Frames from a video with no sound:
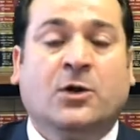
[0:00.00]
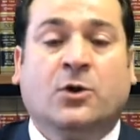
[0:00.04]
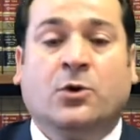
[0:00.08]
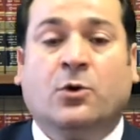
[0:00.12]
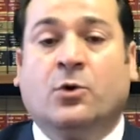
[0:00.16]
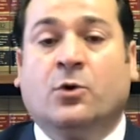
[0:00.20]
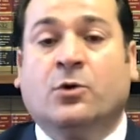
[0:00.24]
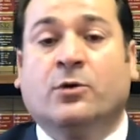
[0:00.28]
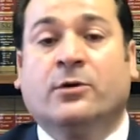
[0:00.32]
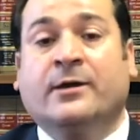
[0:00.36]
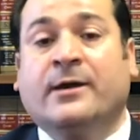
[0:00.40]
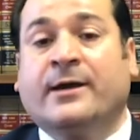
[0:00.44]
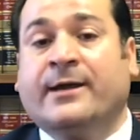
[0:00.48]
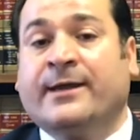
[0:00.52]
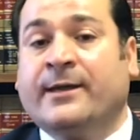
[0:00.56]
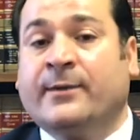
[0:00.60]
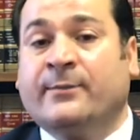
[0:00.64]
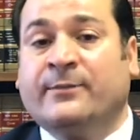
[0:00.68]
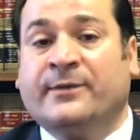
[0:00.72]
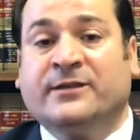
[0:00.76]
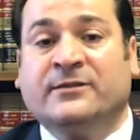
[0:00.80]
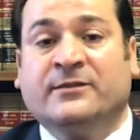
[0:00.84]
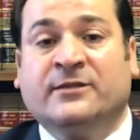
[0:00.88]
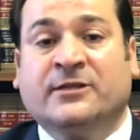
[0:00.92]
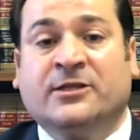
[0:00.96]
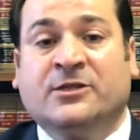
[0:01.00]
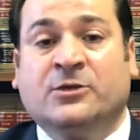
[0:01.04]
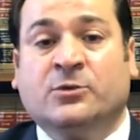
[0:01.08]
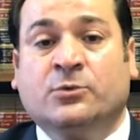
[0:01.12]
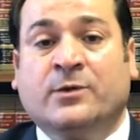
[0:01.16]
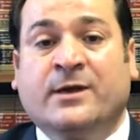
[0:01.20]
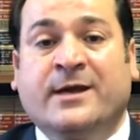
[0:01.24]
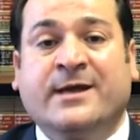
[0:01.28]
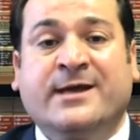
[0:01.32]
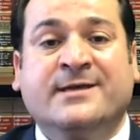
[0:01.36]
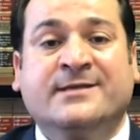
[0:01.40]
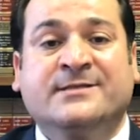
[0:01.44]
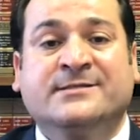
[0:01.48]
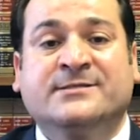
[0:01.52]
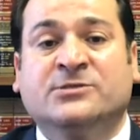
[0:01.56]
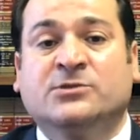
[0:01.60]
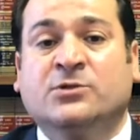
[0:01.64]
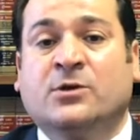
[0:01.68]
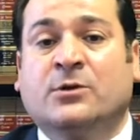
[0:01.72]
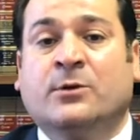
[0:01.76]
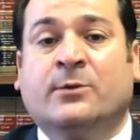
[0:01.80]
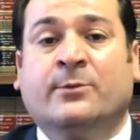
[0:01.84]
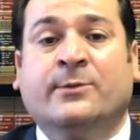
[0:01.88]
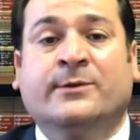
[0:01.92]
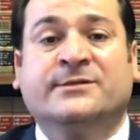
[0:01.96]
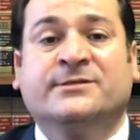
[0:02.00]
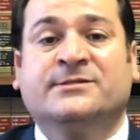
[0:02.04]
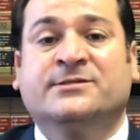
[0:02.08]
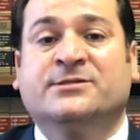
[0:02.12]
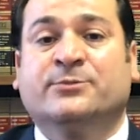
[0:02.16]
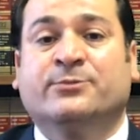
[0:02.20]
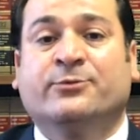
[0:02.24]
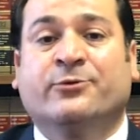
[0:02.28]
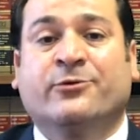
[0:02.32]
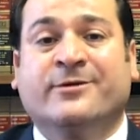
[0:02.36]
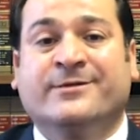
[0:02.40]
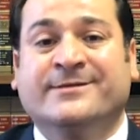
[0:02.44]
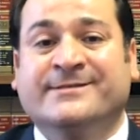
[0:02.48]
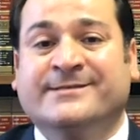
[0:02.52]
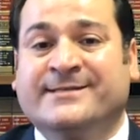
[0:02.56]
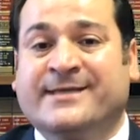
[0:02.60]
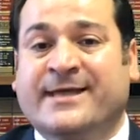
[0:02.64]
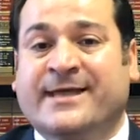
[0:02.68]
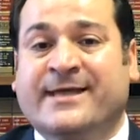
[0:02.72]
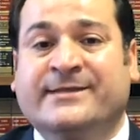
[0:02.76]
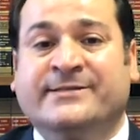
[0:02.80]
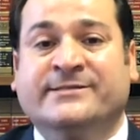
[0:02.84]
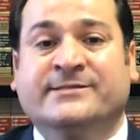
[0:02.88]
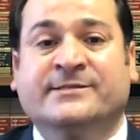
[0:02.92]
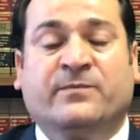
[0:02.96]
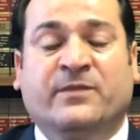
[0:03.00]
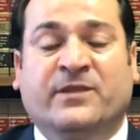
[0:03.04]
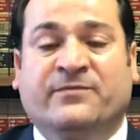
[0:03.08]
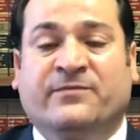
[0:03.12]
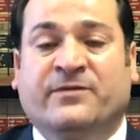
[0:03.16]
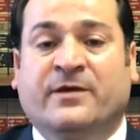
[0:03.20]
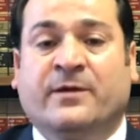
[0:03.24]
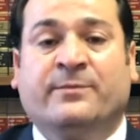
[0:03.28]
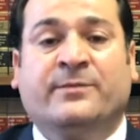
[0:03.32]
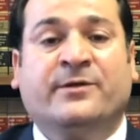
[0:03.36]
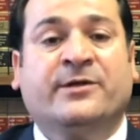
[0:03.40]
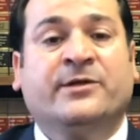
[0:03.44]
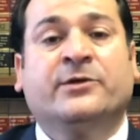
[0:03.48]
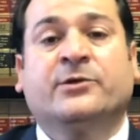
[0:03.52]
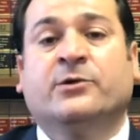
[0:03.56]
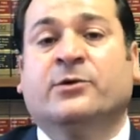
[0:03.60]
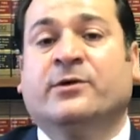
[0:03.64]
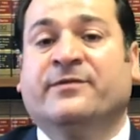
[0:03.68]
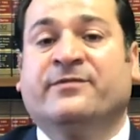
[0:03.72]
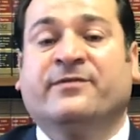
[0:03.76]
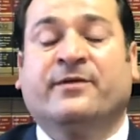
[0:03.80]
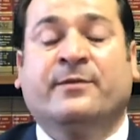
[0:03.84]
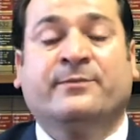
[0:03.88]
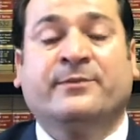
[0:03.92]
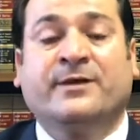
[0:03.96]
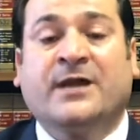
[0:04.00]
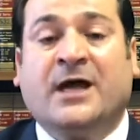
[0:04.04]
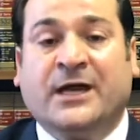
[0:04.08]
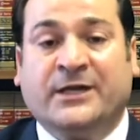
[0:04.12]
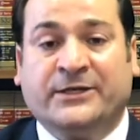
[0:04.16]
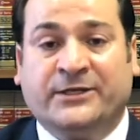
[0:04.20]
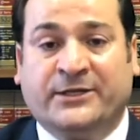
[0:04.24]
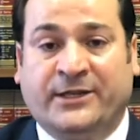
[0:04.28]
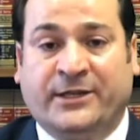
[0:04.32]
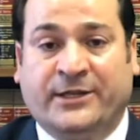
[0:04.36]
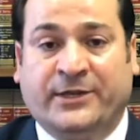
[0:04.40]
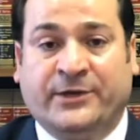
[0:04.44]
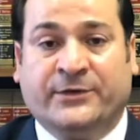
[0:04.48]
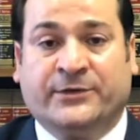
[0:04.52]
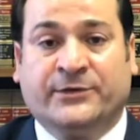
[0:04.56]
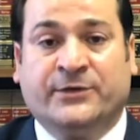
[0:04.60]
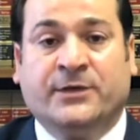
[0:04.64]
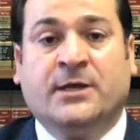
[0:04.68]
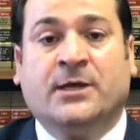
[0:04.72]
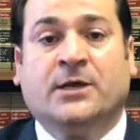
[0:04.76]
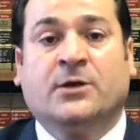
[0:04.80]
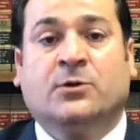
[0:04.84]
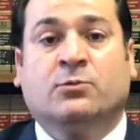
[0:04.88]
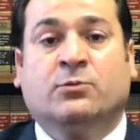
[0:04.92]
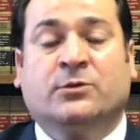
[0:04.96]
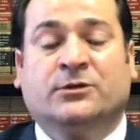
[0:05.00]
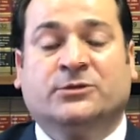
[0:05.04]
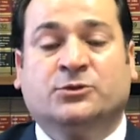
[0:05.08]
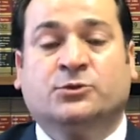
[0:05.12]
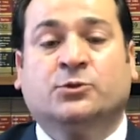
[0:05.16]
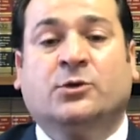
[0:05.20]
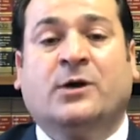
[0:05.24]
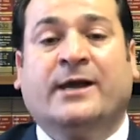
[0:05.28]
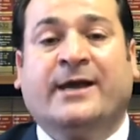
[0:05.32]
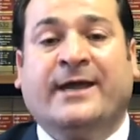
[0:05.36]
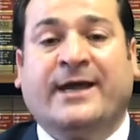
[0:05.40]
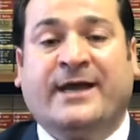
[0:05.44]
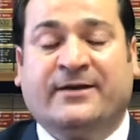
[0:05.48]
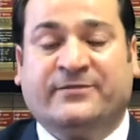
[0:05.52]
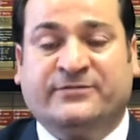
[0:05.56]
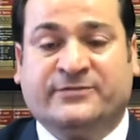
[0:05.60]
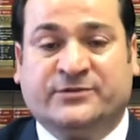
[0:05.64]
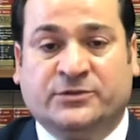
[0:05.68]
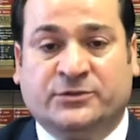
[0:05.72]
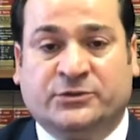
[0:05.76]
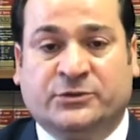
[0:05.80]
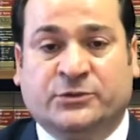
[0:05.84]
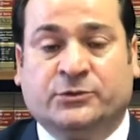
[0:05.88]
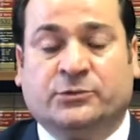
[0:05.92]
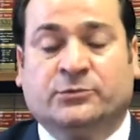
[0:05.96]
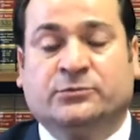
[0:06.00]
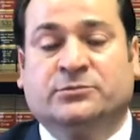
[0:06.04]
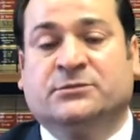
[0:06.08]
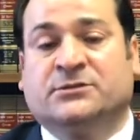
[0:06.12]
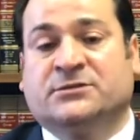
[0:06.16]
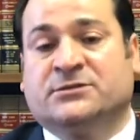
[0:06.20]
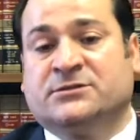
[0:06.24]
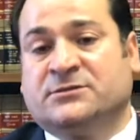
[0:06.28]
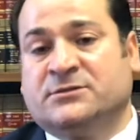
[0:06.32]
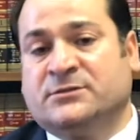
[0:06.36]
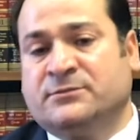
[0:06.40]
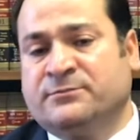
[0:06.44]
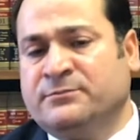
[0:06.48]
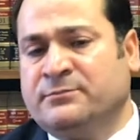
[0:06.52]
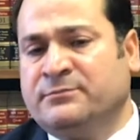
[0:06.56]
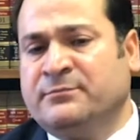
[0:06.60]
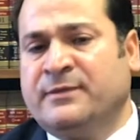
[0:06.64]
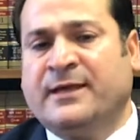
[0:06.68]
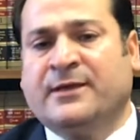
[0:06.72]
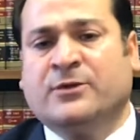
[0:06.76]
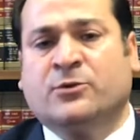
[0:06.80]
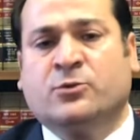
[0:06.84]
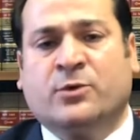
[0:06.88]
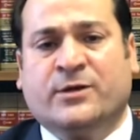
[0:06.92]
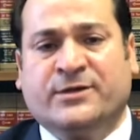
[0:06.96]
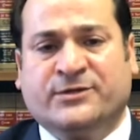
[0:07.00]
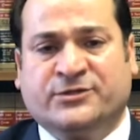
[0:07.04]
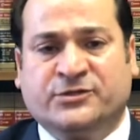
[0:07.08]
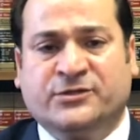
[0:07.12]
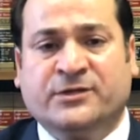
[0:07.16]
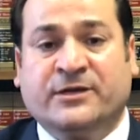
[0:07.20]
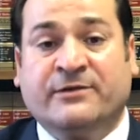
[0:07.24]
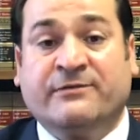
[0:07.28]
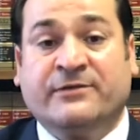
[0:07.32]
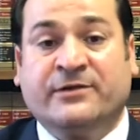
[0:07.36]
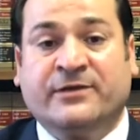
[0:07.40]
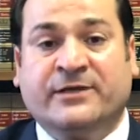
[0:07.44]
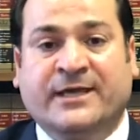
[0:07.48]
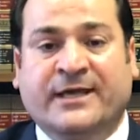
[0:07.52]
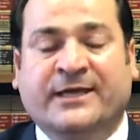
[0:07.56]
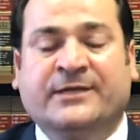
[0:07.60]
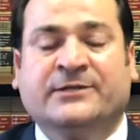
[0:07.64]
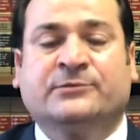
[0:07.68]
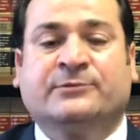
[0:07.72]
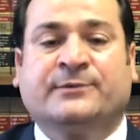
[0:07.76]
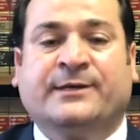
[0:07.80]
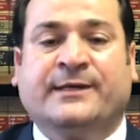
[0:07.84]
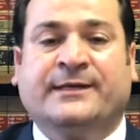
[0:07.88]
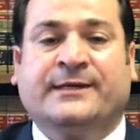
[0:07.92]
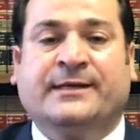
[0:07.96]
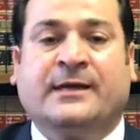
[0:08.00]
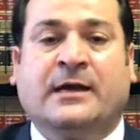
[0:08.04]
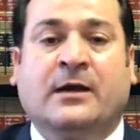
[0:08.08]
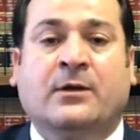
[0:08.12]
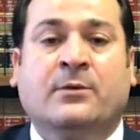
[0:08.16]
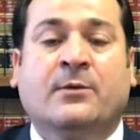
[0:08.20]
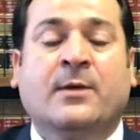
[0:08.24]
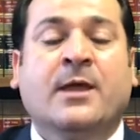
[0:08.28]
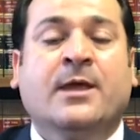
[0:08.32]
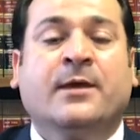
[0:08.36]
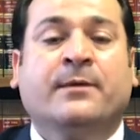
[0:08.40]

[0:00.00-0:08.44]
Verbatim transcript: or i am in the us so what is the process if i'm here or if i'm not here what do i have to do this is the main question that we're getting right now